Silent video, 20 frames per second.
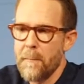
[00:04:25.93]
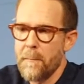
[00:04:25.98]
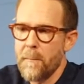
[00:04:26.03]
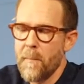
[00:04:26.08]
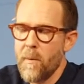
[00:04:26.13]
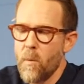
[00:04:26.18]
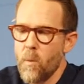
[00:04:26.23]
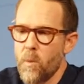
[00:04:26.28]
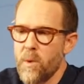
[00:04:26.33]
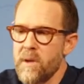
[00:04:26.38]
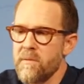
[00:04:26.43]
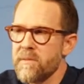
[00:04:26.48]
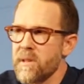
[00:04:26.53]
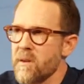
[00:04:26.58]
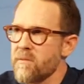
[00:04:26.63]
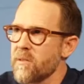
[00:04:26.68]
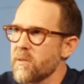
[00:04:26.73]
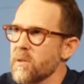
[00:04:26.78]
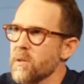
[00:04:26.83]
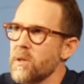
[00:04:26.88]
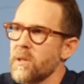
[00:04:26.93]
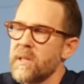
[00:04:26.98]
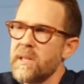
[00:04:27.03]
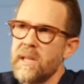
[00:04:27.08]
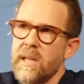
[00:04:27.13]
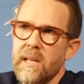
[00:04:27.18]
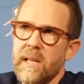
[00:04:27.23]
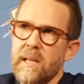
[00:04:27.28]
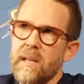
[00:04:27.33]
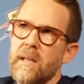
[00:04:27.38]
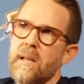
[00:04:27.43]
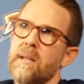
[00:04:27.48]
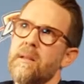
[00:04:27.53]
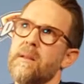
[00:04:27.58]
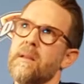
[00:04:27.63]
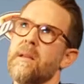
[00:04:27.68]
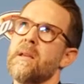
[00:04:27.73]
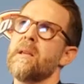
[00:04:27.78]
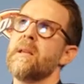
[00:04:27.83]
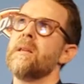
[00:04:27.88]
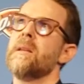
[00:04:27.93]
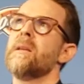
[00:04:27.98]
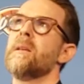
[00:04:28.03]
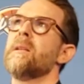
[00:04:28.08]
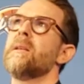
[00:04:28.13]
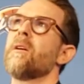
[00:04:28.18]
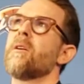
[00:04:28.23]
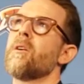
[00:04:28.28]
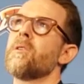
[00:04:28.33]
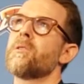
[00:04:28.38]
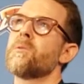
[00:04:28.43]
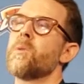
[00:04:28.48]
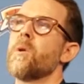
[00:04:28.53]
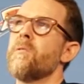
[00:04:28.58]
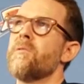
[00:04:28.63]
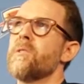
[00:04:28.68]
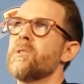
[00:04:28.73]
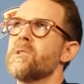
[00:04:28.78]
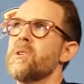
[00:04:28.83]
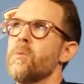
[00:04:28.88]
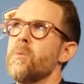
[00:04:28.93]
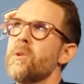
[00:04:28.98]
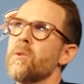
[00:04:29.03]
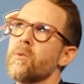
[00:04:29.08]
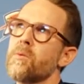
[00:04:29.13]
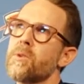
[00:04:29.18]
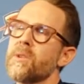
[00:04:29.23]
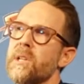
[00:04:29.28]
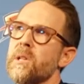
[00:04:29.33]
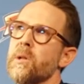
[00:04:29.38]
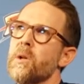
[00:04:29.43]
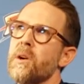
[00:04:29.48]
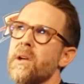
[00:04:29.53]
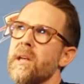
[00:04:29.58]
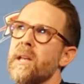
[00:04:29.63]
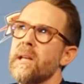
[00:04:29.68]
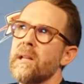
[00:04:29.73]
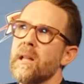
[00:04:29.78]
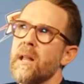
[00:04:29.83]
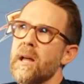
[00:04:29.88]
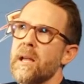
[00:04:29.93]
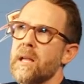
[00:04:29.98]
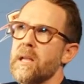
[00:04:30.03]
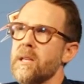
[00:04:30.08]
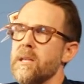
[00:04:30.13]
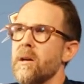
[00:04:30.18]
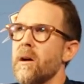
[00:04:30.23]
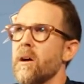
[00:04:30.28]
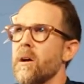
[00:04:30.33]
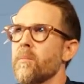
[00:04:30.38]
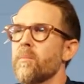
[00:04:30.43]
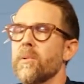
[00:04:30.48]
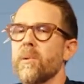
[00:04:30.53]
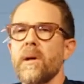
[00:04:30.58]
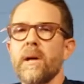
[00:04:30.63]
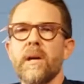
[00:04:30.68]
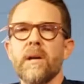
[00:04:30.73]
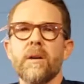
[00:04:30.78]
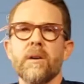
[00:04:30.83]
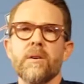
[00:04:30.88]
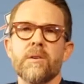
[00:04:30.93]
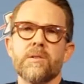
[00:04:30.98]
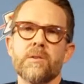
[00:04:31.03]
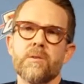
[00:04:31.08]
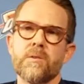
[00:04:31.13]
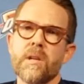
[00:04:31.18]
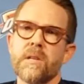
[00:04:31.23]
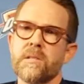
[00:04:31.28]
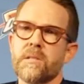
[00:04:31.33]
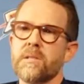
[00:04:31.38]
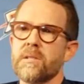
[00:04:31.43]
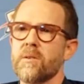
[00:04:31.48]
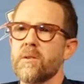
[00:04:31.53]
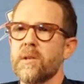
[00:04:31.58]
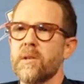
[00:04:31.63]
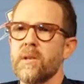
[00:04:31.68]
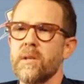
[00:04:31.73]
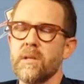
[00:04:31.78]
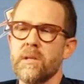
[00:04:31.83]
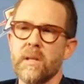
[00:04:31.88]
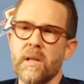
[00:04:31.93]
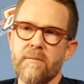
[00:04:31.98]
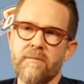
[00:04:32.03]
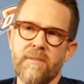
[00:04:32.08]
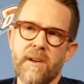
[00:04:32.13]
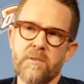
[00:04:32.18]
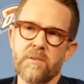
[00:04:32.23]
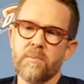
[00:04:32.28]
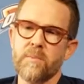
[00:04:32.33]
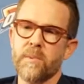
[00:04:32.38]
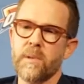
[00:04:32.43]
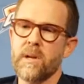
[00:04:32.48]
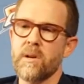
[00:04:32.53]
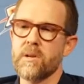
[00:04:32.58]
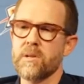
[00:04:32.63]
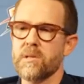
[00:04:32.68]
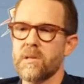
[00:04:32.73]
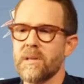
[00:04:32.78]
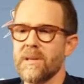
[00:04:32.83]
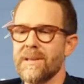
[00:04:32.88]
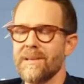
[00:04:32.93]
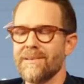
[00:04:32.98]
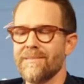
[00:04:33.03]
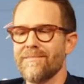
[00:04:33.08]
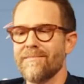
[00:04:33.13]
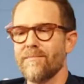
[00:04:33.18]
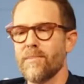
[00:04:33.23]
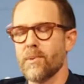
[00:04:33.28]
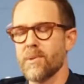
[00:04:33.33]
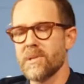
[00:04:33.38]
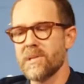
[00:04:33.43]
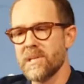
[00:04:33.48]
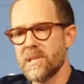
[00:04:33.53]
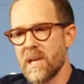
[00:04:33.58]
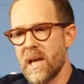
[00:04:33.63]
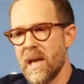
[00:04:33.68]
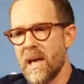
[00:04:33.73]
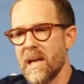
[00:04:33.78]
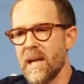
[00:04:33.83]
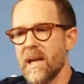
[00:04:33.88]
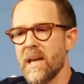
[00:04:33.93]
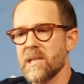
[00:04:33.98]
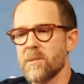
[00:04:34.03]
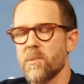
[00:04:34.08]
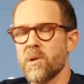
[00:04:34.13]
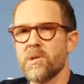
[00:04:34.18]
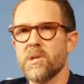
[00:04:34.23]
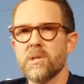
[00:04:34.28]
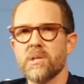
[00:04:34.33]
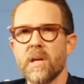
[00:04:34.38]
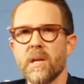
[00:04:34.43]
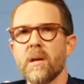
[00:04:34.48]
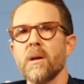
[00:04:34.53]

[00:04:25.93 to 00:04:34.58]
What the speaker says: We've never looked at it in our 12 years here. We don't really look at it like young players or necessarily like veteran players per se, as much as like